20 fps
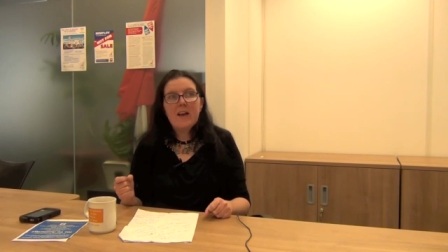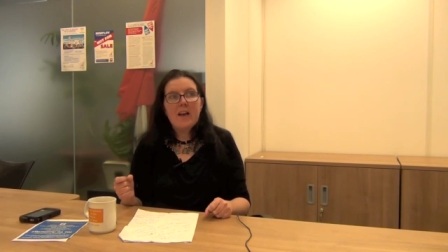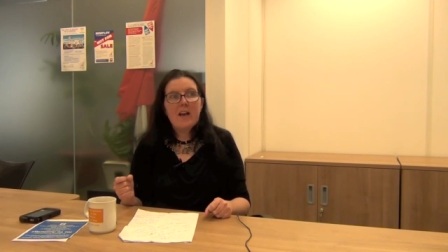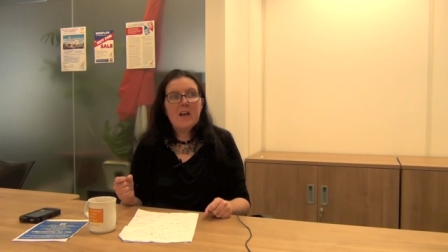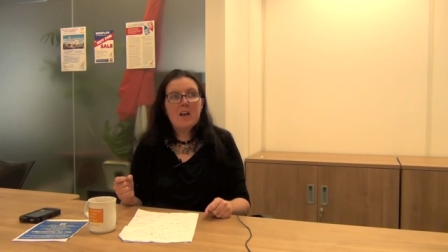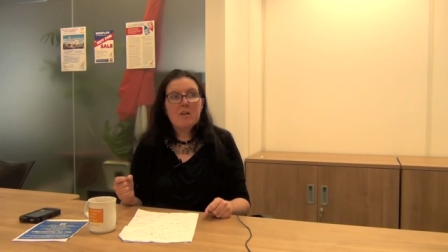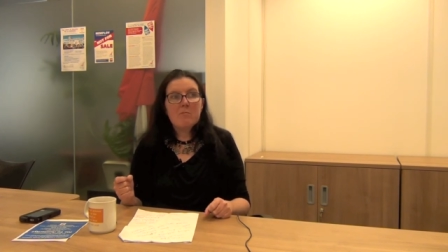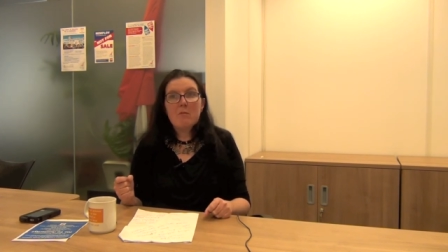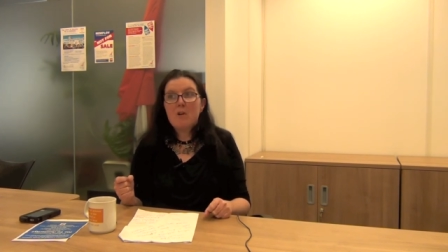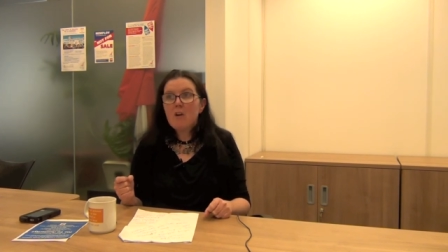
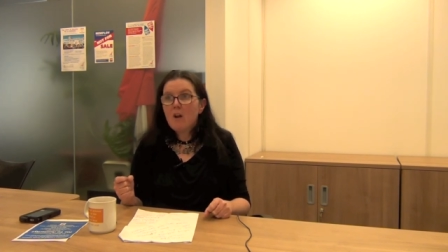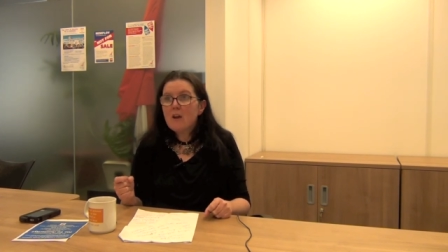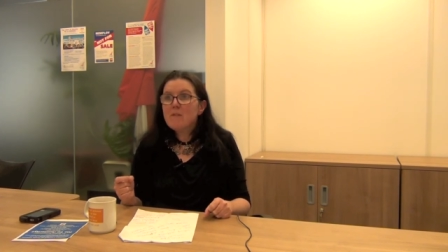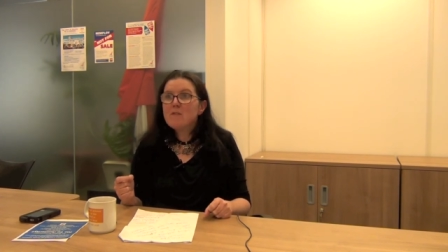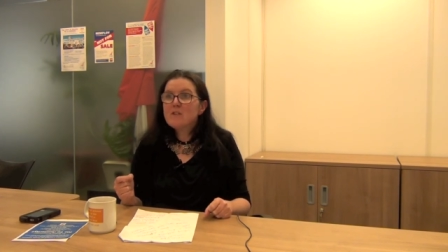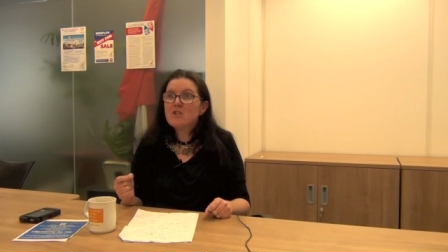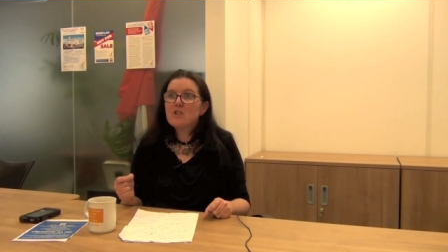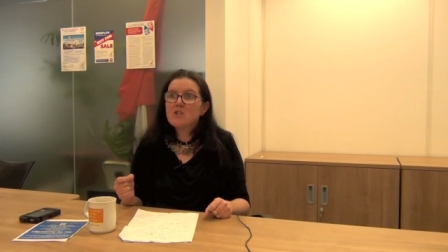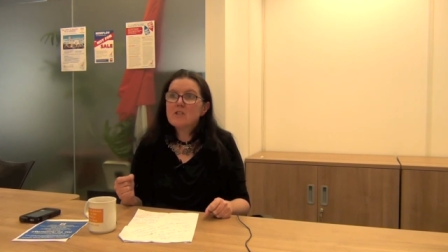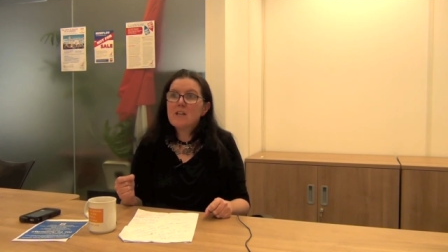Um,
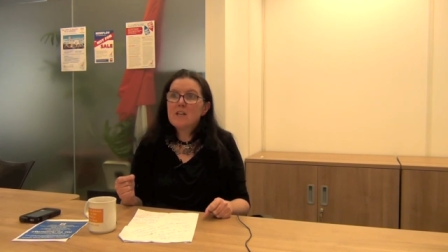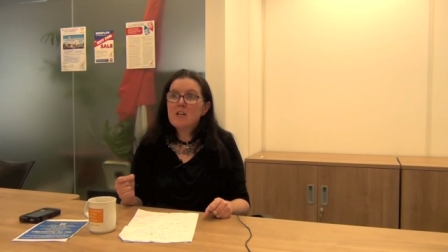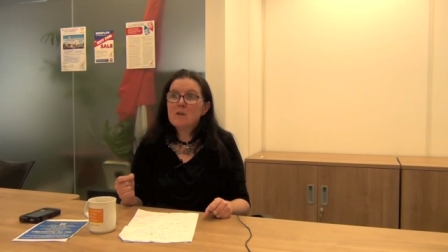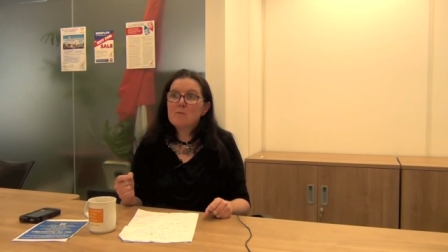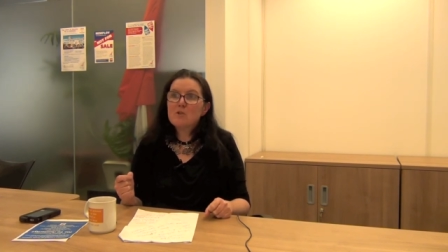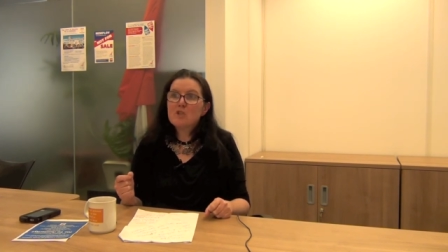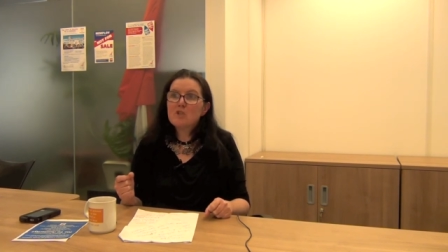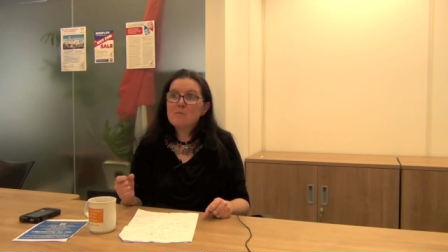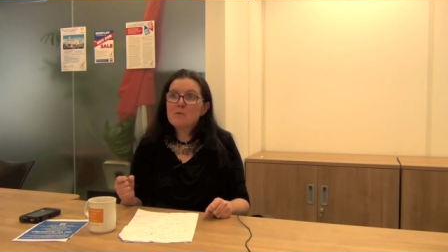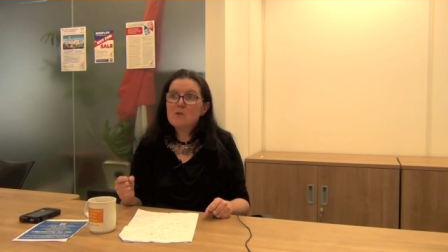life is just getting
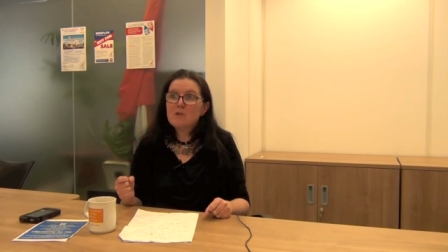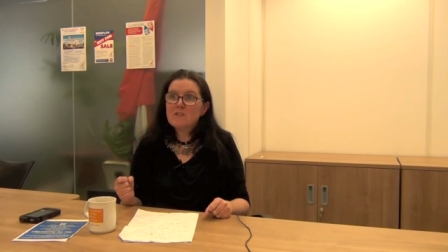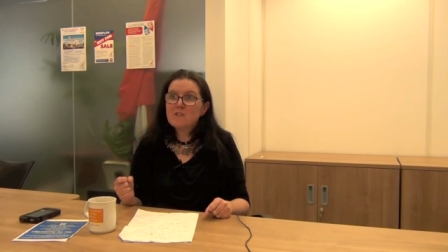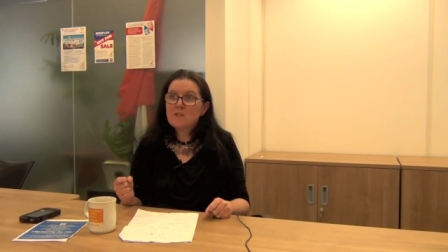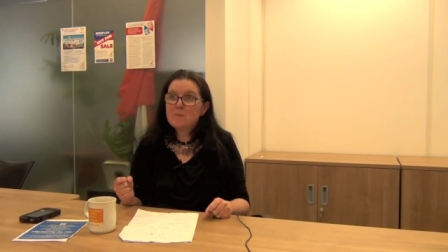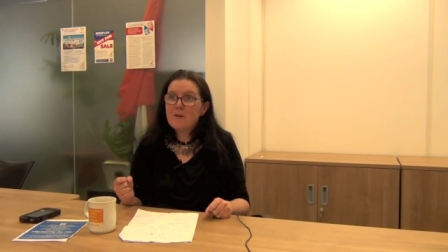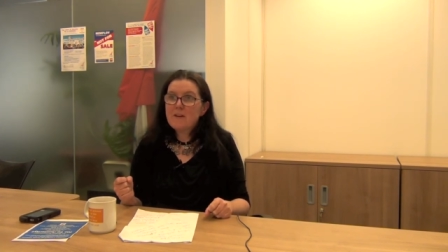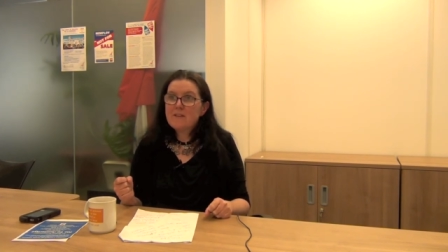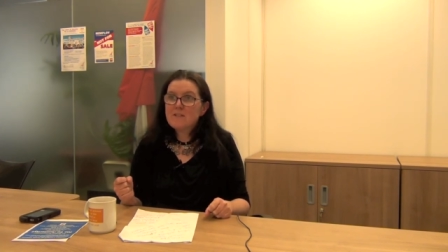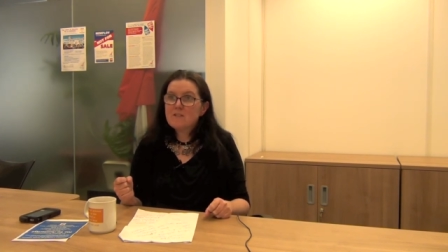much more
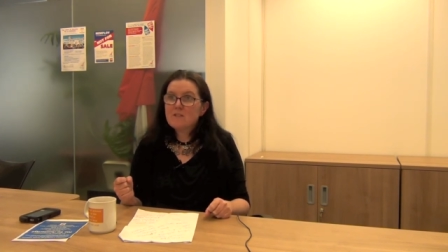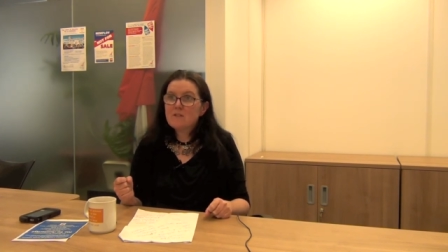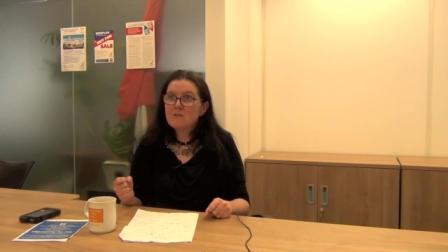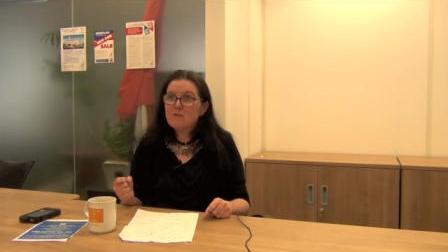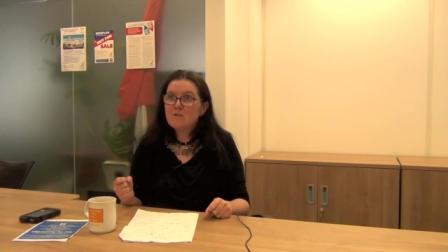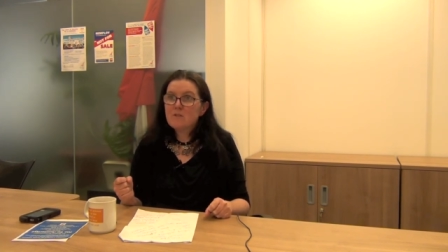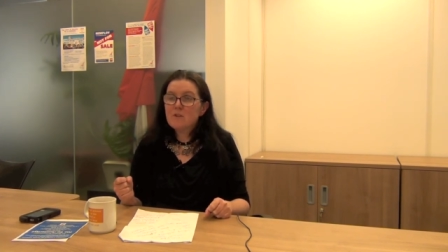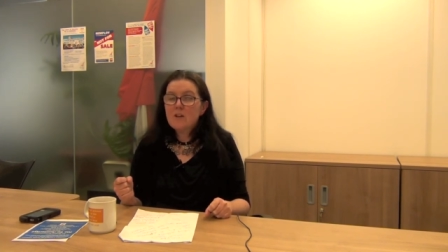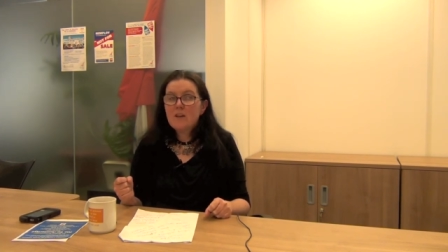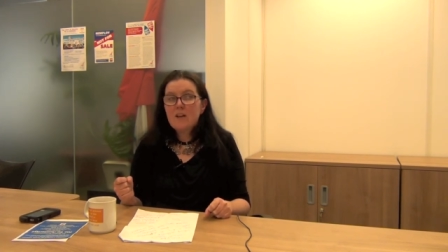
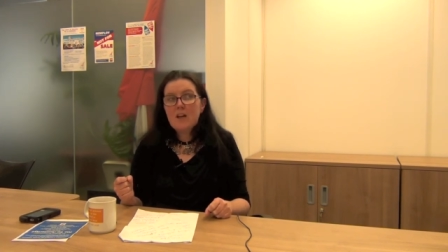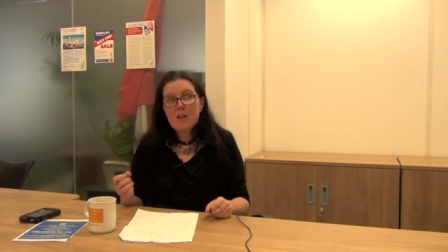expensive,